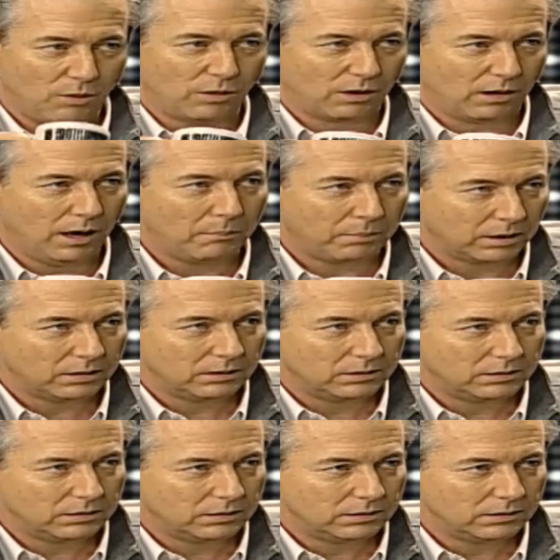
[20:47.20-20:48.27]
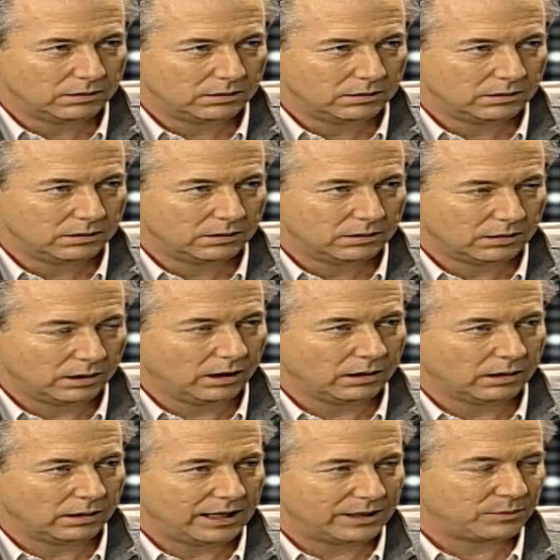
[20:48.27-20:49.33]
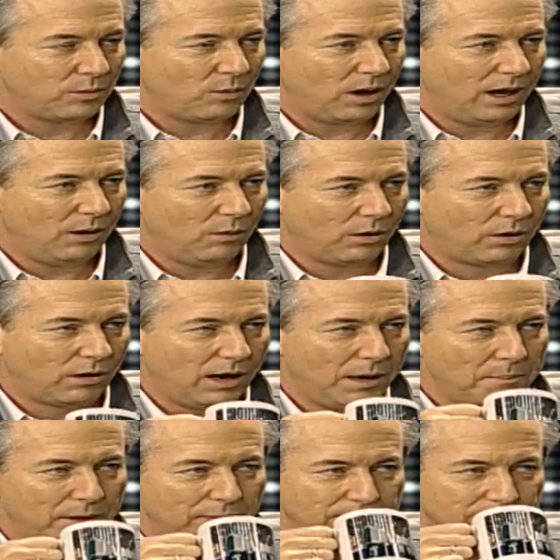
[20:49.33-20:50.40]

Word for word: I woke her up. Yeah, ask me why I woke her up.